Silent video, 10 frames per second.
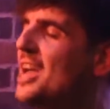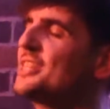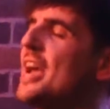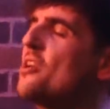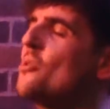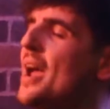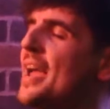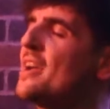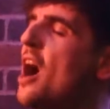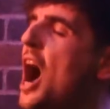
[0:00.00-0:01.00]

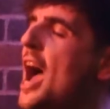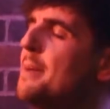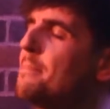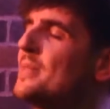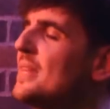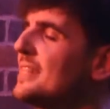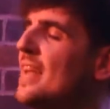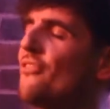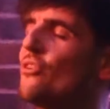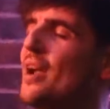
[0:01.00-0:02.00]
Generating hype in this
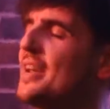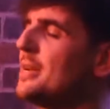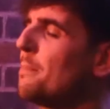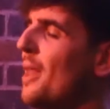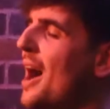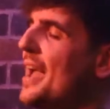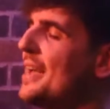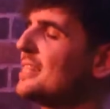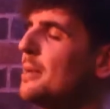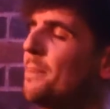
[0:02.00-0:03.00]
never-ending plight
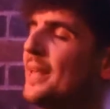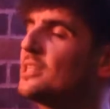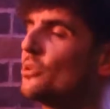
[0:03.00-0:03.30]
is a plea